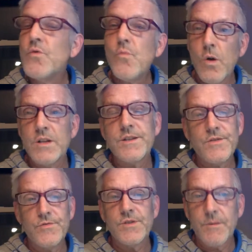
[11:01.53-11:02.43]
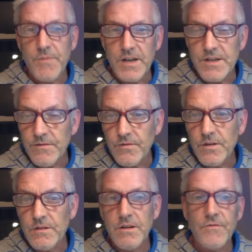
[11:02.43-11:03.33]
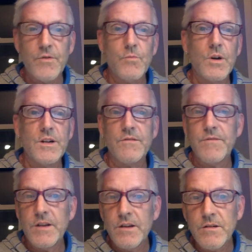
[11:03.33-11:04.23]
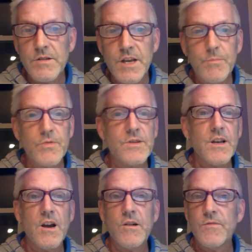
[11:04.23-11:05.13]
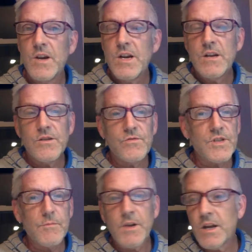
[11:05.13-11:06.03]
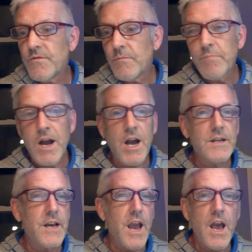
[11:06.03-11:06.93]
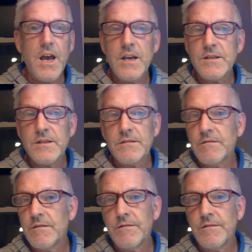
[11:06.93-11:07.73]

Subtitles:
you want to do something different, if you wanted to videotape yourself, do some kind of a podcast,